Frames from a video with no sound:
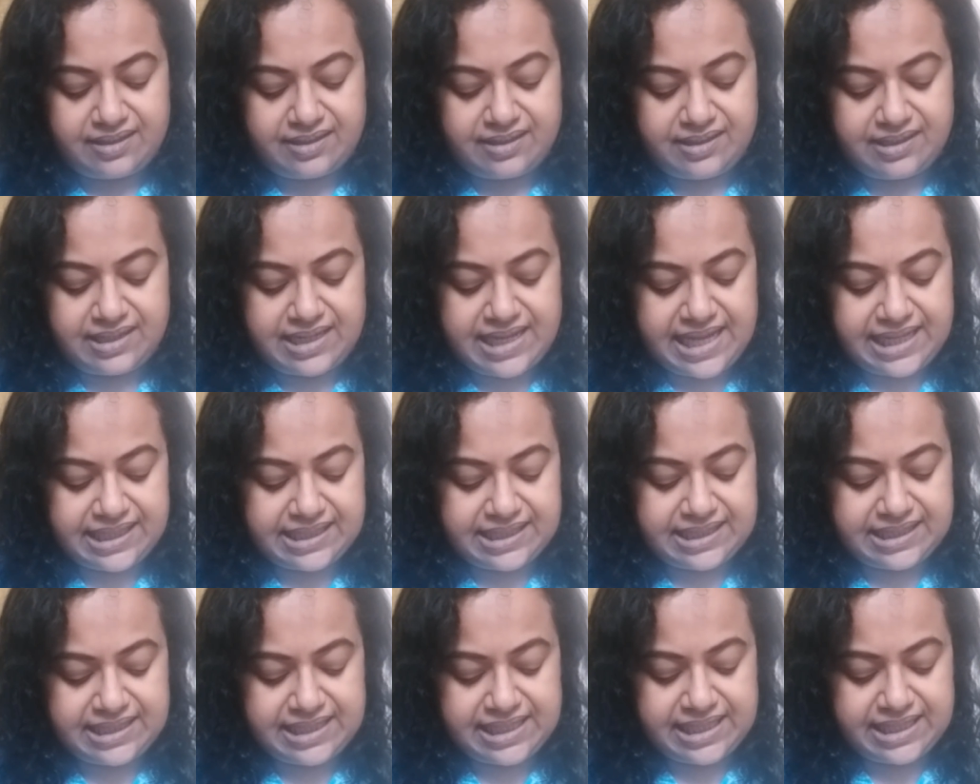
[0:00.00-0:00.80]
The
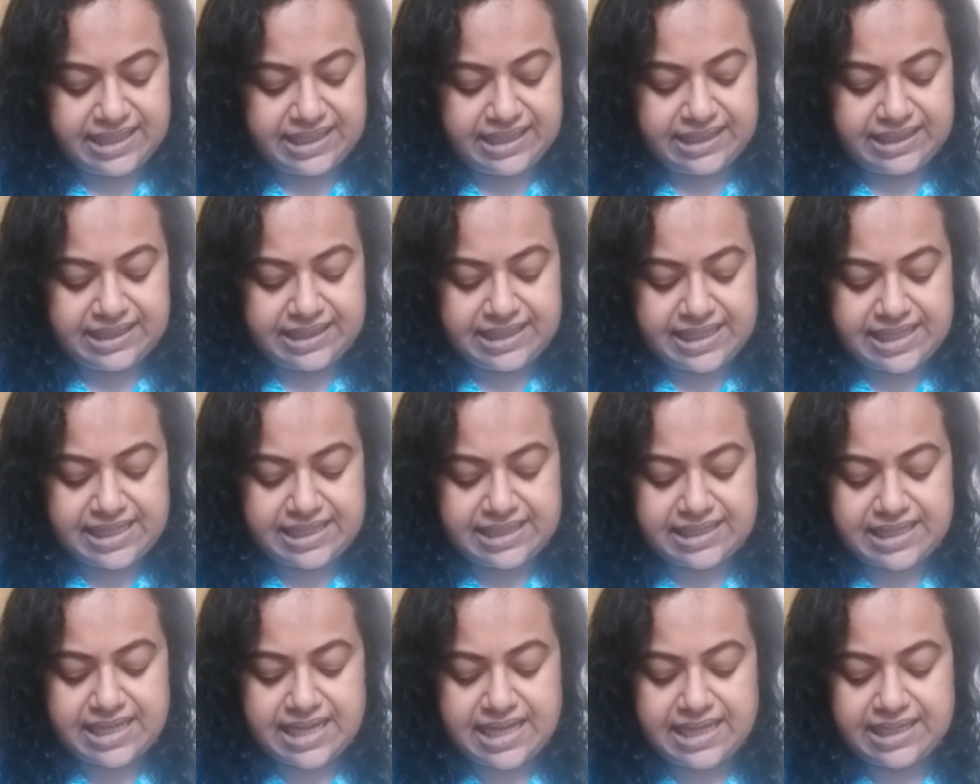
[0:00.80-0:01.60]
next thing that
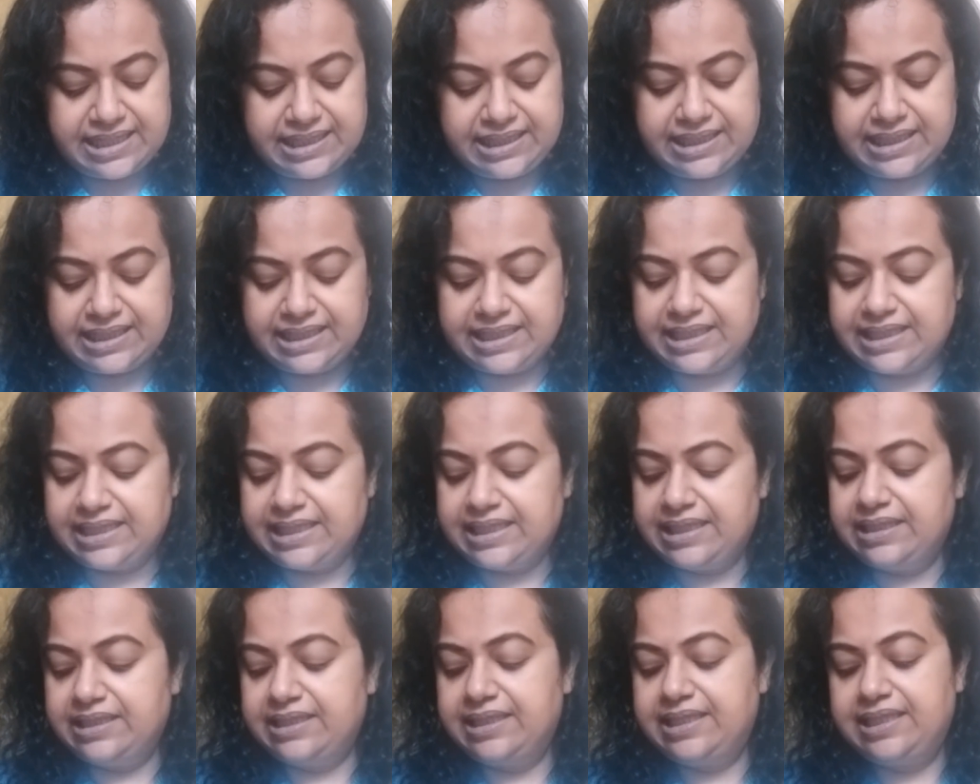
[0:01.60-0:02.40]
I
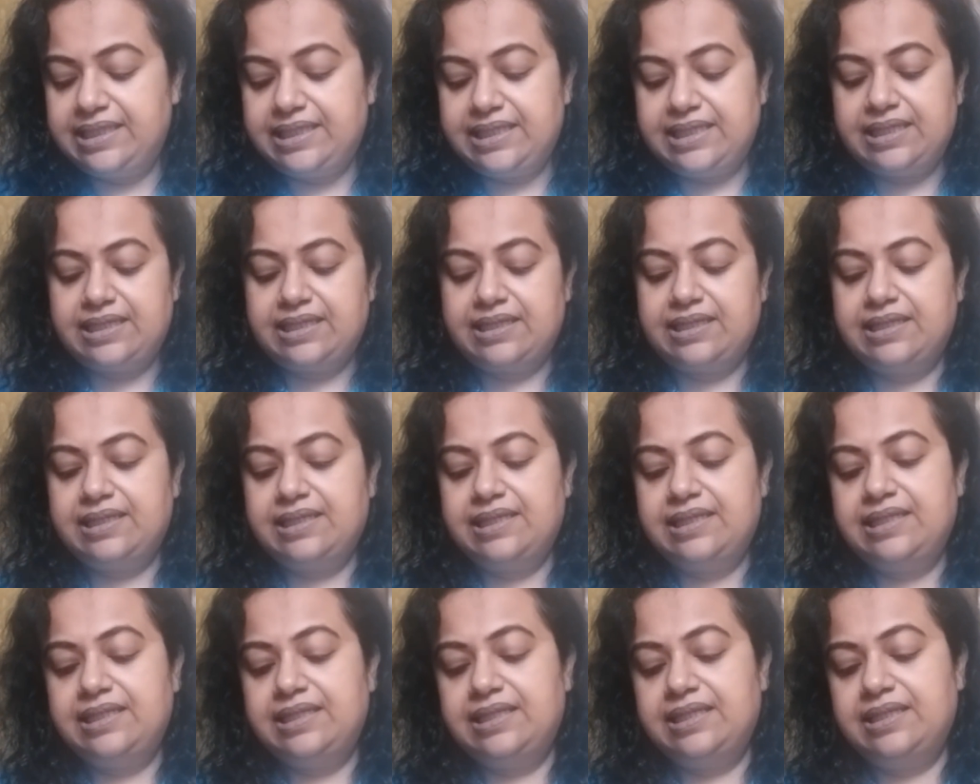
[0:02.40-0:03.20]
can see
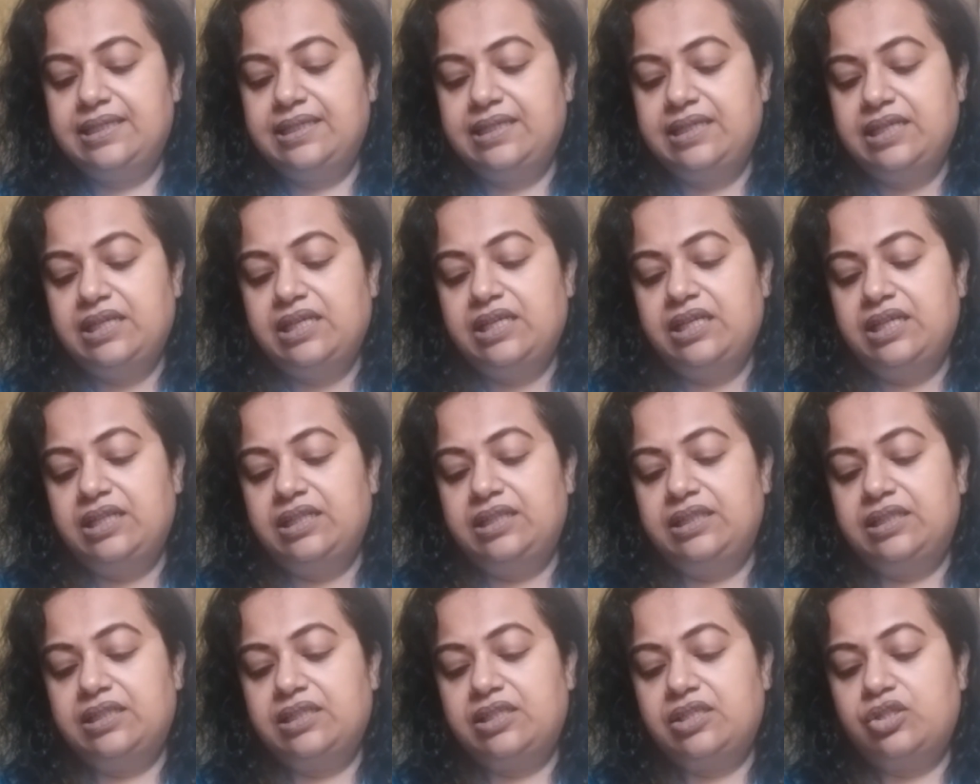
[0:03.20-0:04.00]
is
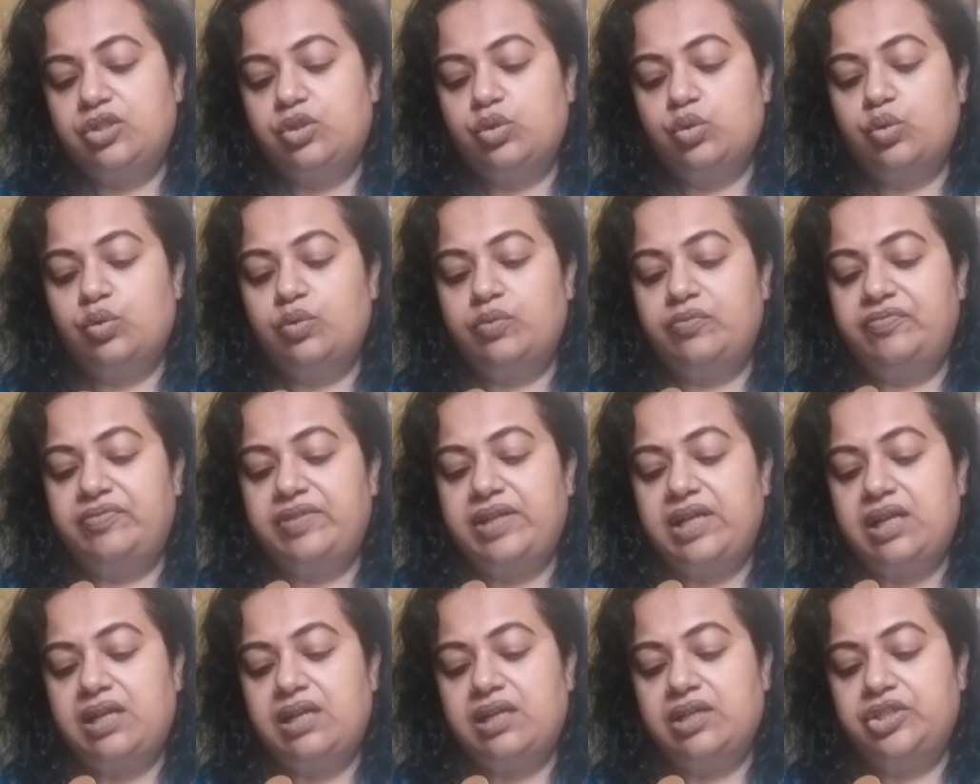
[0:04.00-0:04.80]
the
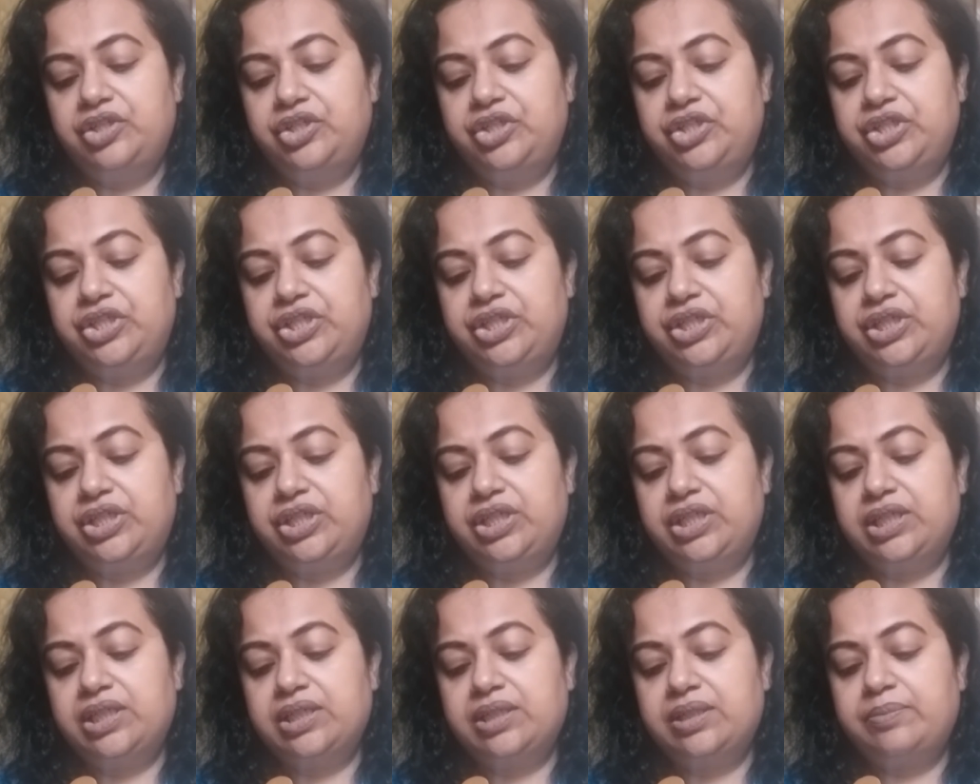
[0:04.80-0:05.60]
SOVA
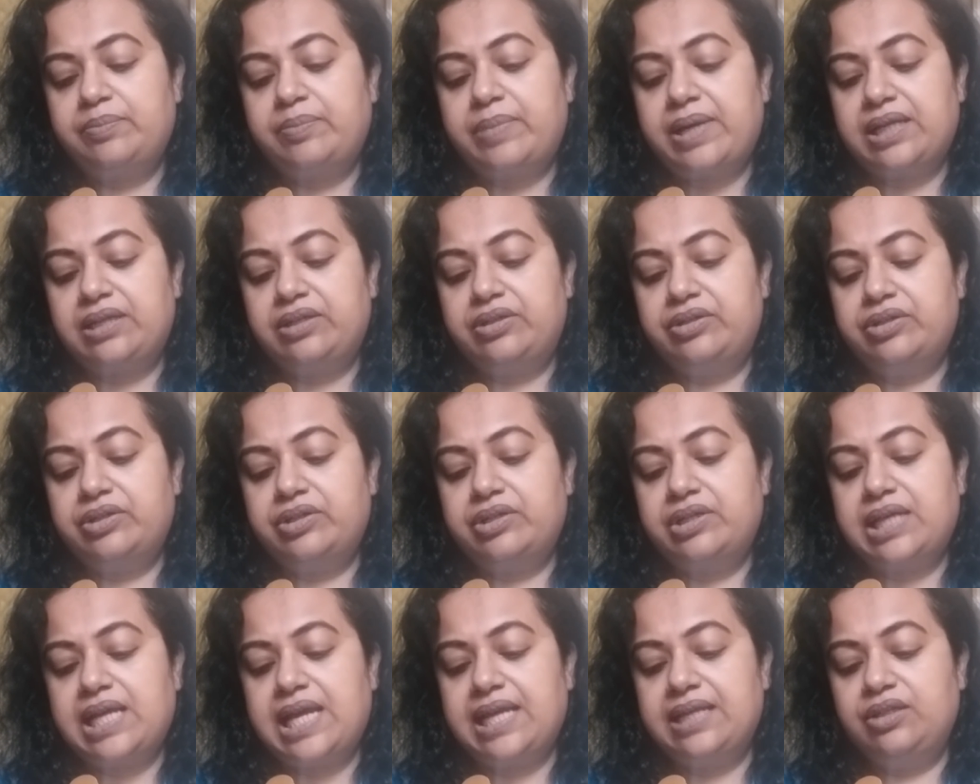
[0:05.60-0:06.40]
Shea
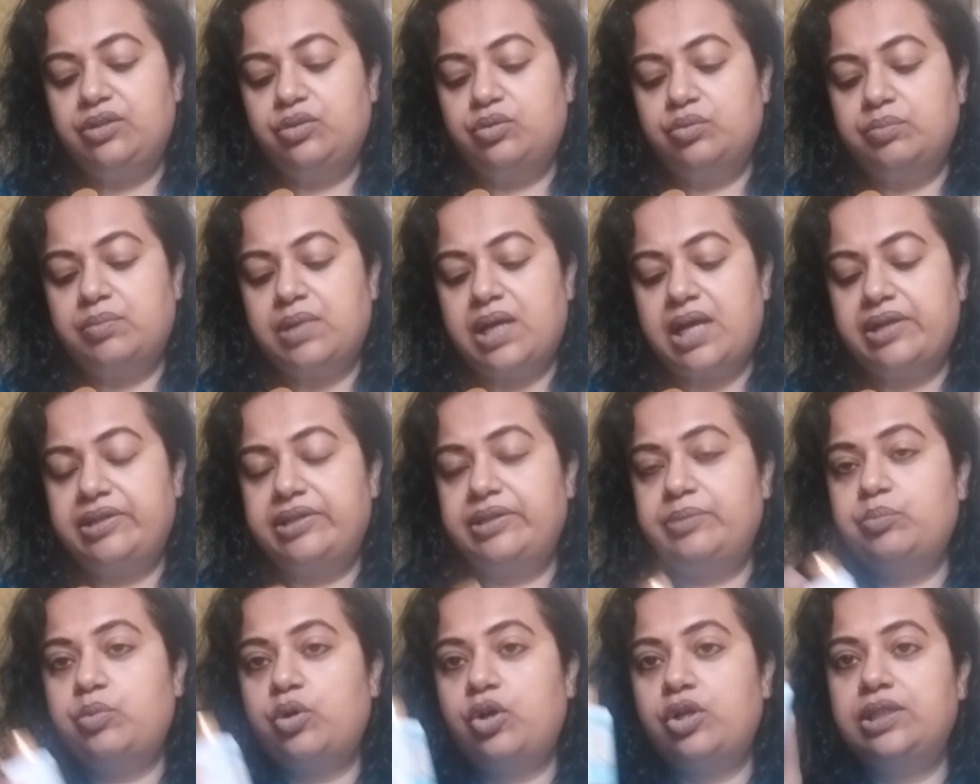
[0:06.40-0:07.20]
Butter and
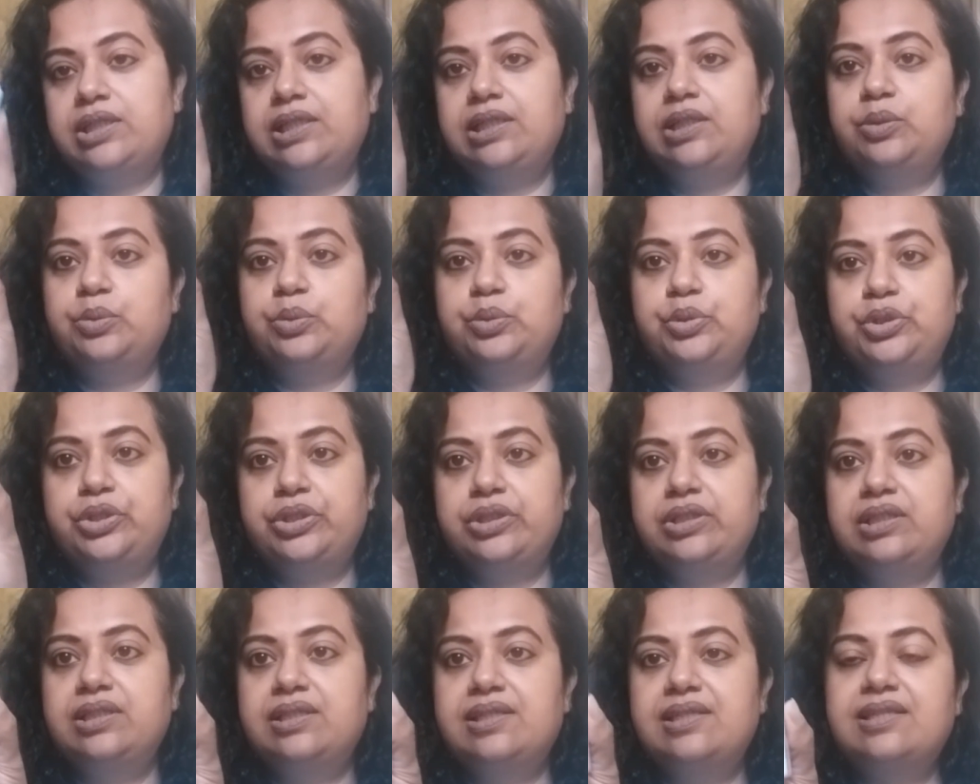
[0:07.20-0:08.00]
Kumari Body
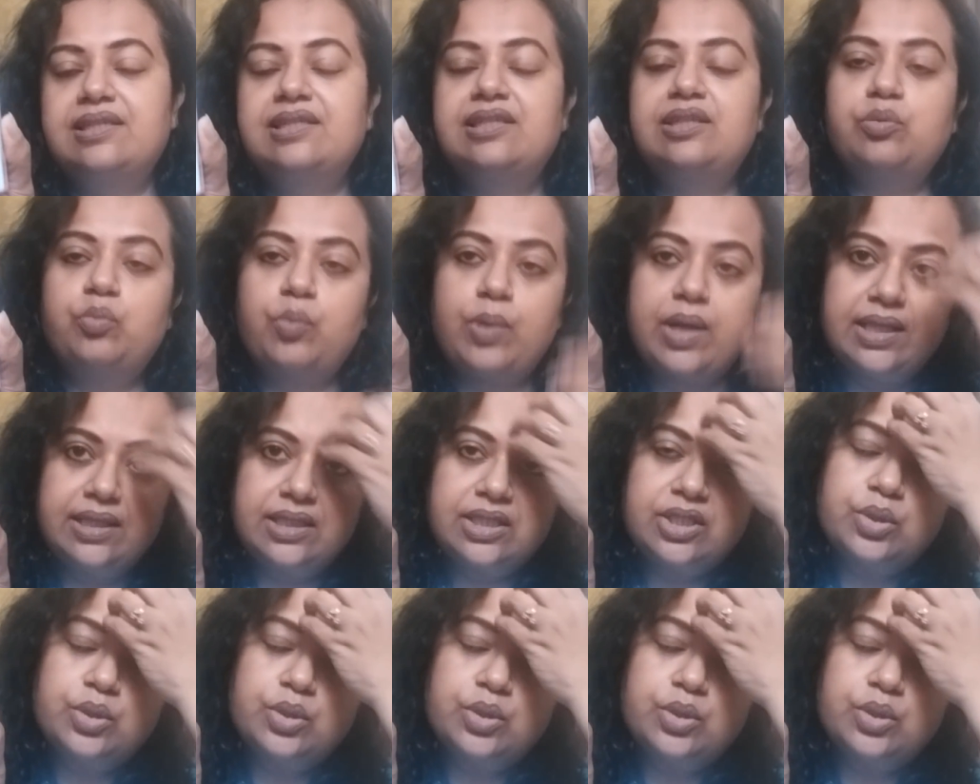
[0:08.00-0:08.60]
Lotion. This is the one.